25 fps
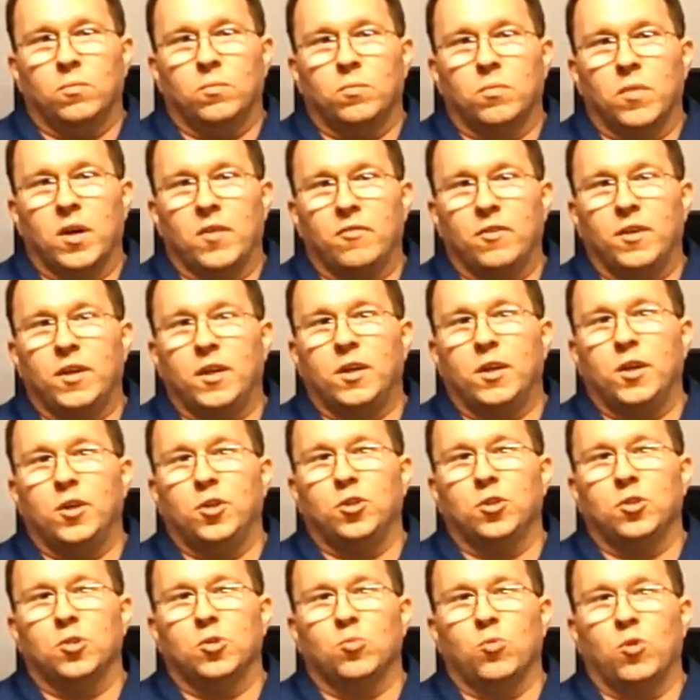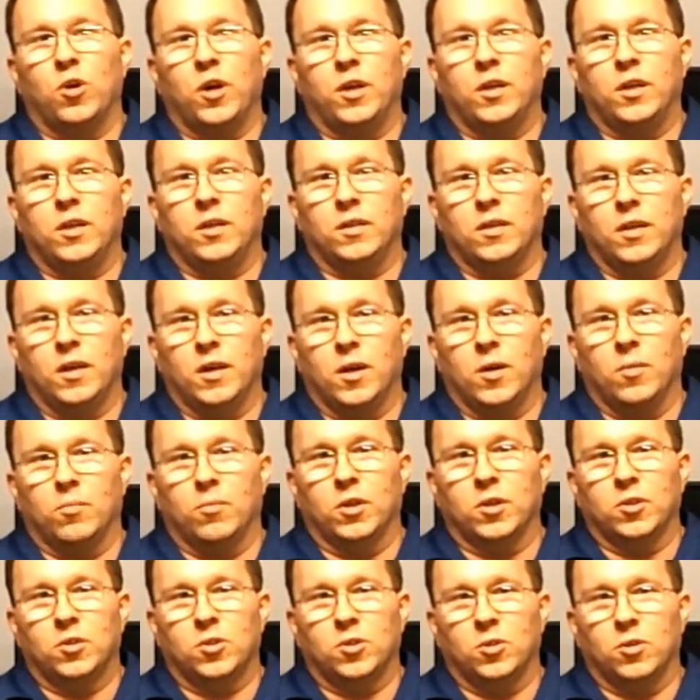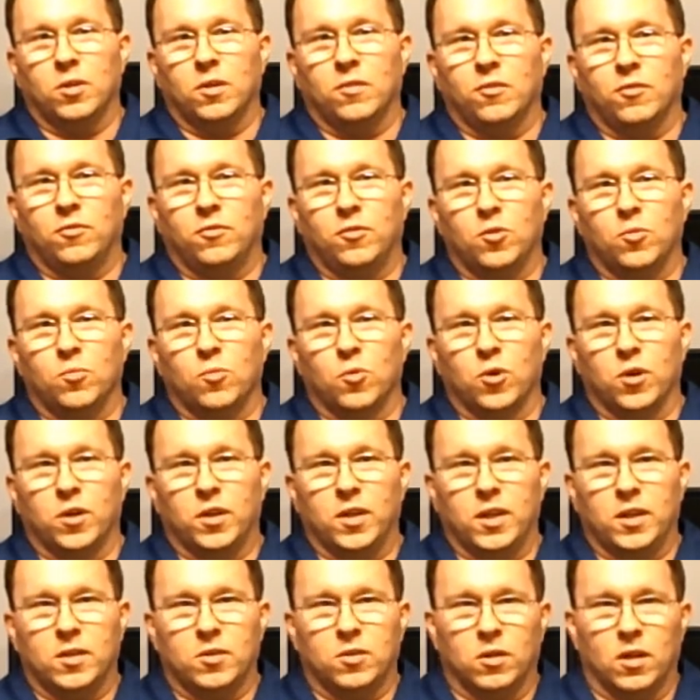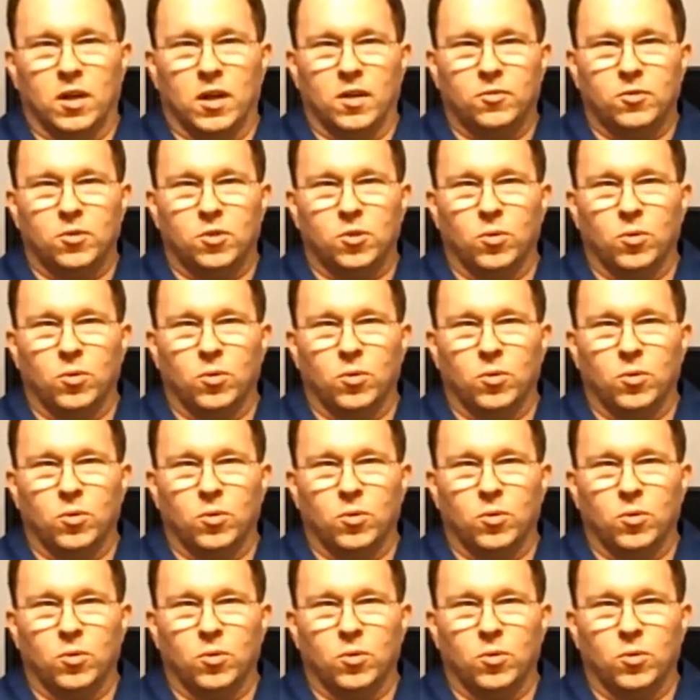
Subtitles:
My vacation's winding down, but I still have a few more days left,